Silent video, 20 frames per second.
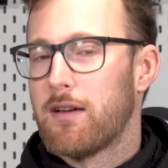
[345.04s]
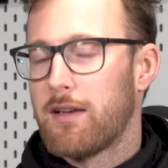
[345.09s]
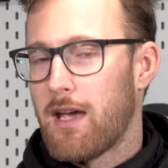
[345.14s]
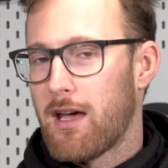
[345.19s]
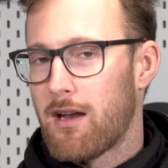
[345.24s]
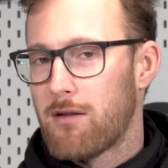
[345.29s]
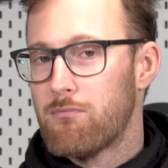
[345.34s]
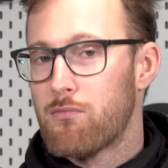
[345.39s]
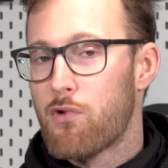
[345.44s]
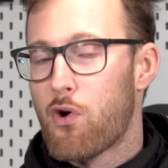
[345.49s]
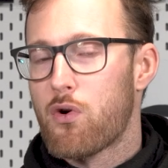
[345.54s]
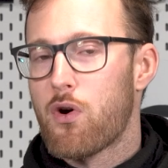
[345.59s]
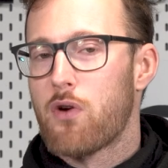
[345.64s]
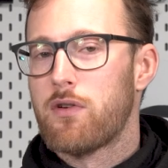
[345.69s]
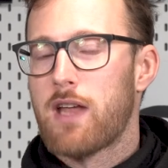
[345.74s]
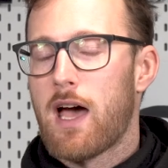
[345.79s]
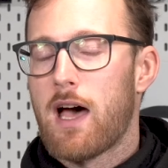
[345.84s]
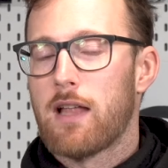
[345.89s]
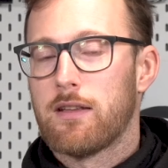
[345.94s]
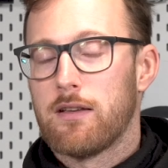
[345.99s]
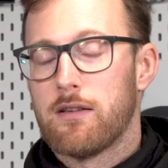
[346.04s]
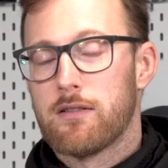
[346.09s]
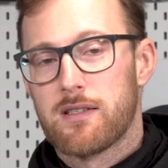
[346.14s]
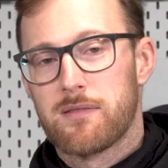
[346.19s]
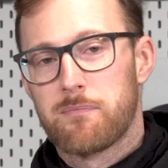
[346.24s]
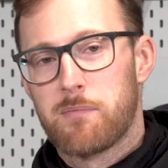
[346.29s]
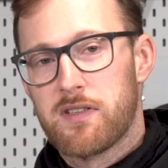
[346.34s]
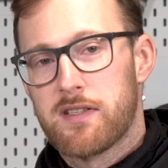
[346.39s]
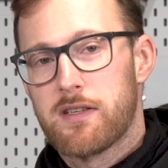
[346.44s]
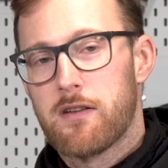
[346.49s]
again, more on that in a
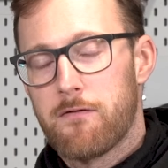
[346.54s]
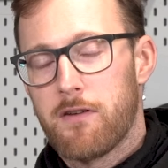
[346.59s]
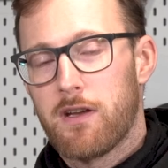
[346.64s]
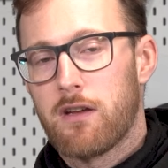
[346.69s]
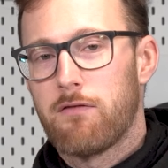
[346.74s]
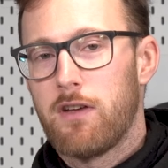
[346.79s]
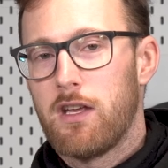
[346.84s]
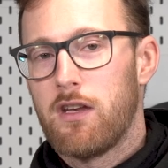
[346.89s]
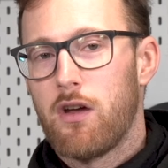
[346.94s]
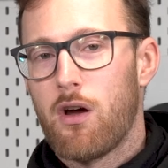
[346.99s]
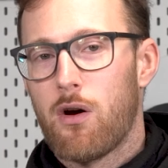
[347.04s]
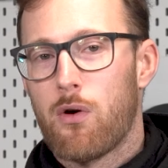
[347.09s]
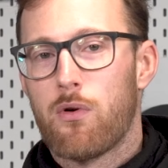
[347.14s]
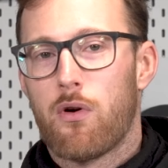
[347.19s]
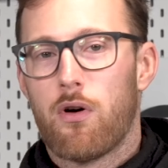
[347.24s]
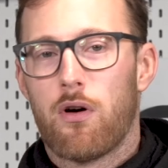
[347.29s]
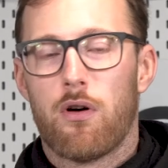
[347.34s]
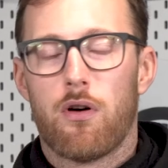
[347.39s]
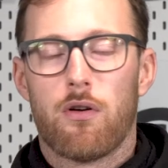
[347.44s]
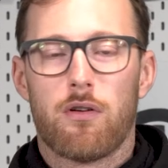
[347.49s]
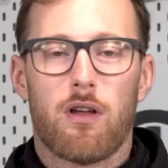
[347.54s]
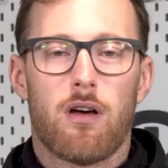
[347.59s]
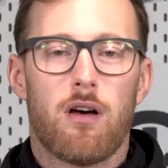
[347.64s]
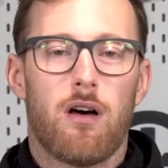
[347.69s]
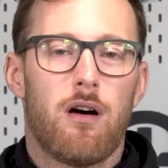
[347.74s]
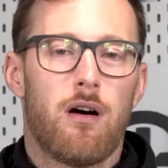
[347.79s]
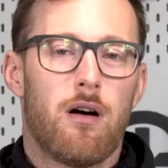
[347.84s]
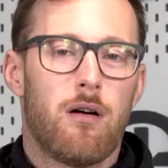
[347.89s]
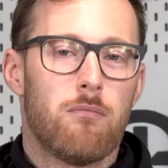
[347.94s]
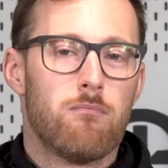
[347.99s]
specific video
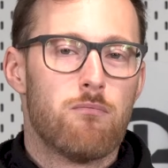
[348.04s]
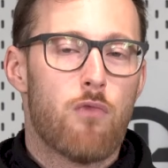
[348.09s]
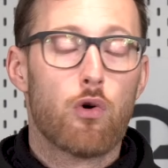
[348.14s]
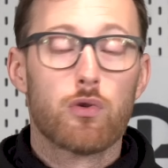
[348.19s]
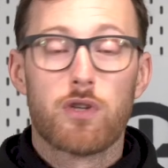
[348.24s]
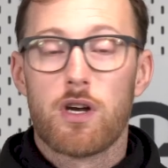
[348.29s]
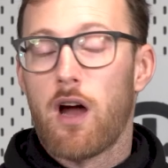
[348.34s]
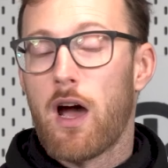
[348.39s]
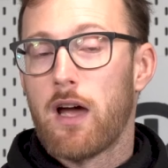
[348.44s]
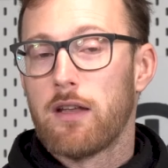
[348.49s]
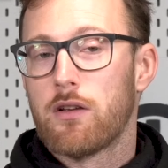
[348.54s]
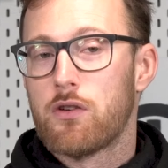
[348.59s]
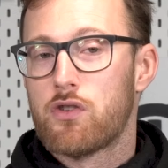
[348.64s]
on motor height